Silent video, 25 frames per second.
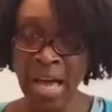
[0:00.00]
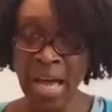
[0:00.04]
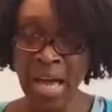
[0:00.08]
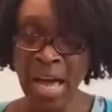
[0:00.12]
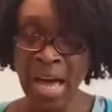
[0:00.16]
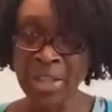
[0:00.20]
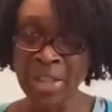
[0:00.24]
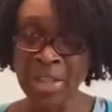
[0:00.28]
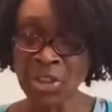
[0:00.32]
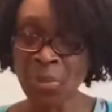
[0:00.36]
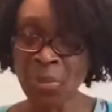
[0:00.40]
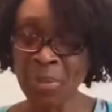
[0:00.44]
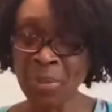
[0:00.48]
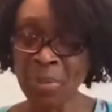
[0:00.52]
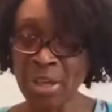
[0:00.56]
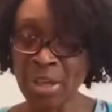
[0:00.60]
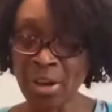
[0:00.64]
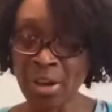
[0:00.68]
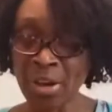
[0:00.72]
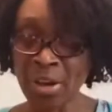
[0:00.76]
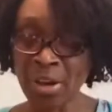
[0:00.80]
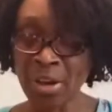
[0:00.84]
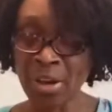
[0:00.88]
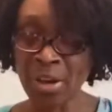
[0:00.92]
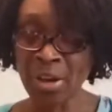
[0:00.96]
And so
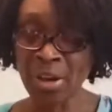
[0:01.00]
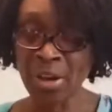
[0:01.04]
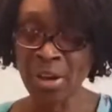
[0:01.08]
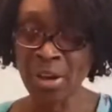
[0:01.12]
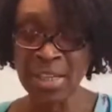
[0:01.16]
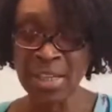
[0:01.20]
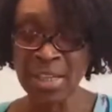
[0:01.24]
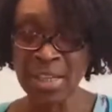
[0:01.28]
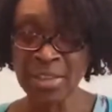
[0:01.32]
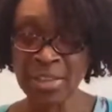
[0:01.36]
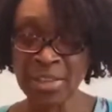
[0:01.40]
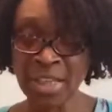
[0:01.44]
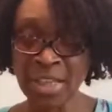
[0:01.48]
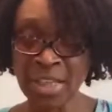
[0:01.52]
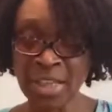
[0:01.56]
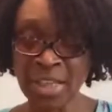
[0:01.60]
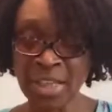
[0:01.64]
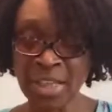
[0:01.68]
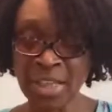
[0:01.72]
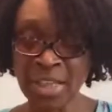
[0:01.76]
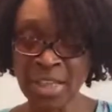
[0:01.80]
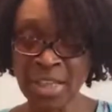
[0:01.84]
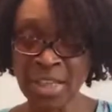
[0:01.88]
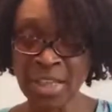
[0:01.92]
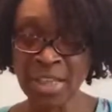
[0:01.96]
because he is
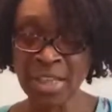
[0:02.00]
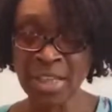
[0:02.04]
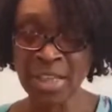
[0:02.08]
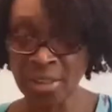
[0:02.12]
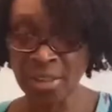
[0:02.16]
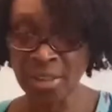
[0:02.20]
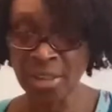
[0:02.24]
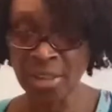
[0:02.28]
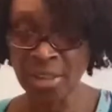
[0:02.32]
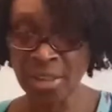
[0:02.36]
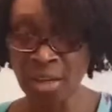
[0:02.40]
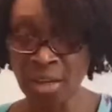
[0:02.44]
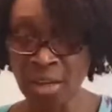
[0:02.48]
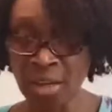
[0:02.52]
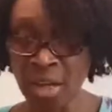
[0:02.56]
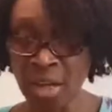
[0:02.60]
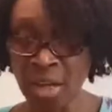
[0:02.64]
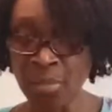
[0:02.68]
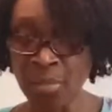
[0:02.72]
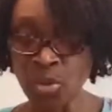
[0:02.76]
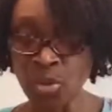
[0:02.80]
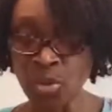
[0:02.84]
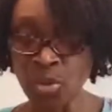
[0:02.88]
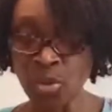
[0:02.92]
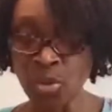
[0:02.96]
kind
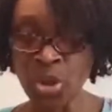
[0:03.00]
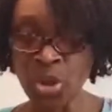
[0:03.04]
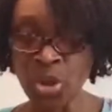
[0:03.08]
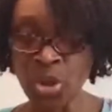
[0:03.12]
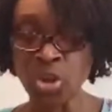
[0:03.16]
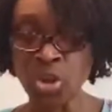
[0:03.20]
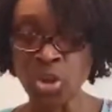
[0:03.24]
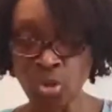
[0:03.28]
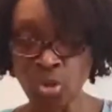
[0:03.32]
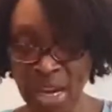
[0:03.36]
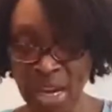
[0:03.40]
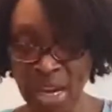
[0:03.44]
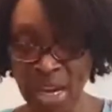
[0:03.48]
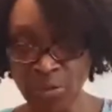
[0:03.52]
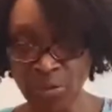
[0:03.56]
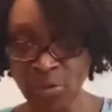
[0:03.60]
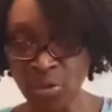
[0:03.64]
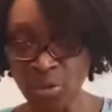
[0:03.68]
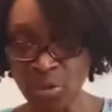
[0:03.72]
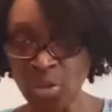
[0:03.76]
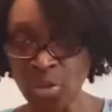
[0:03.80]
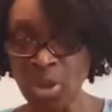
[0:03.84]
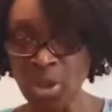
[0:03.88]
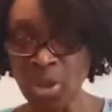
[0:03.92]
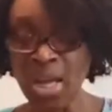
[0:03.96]
to the
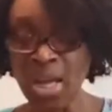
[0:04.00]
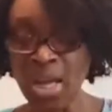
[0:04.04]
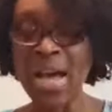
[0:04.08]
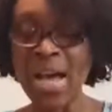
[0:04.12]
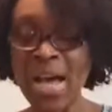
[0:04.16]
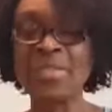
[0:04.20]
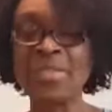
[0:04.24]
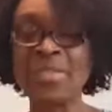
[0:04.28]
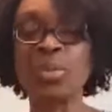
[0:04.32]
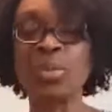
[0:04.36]
ungrateful and the